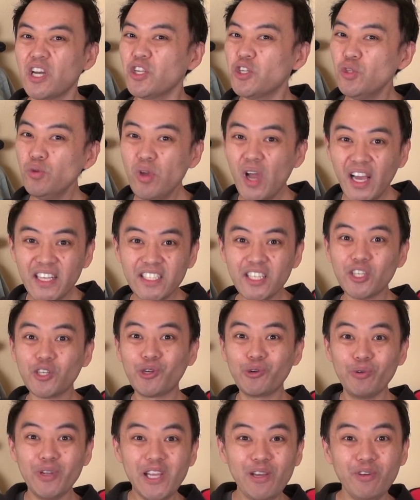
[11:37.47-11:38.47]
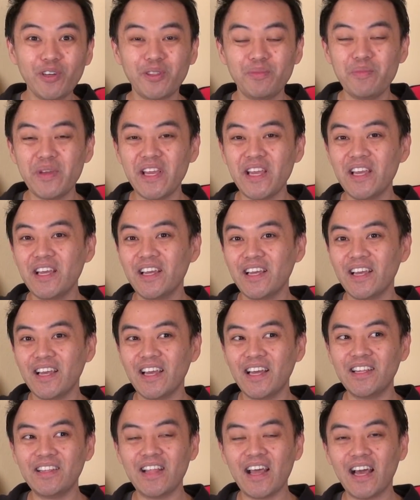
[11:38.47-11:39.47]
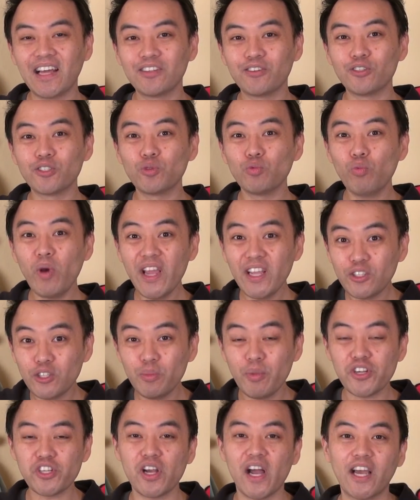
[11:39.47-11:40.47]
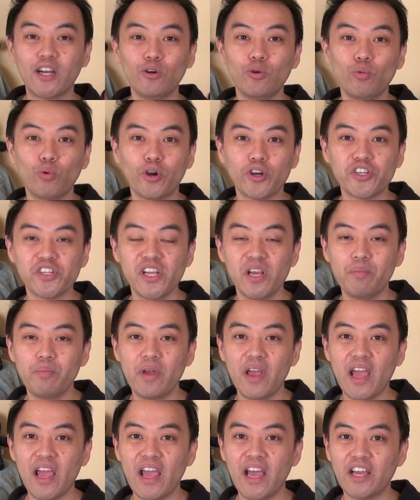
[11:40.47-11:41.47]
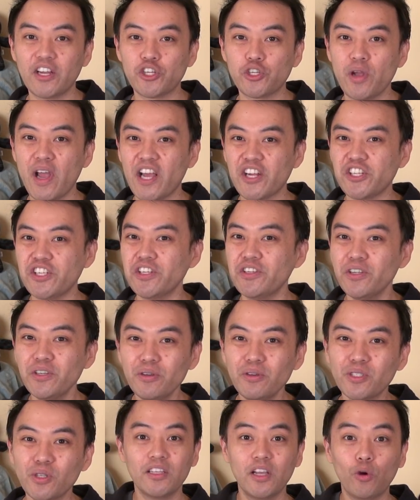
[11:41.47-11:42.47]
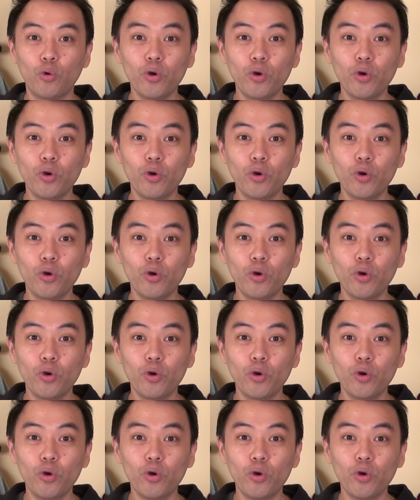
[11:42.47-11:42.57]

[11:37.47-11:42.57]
Do you guys agree with me in that there's way too much idol worship and trashy news,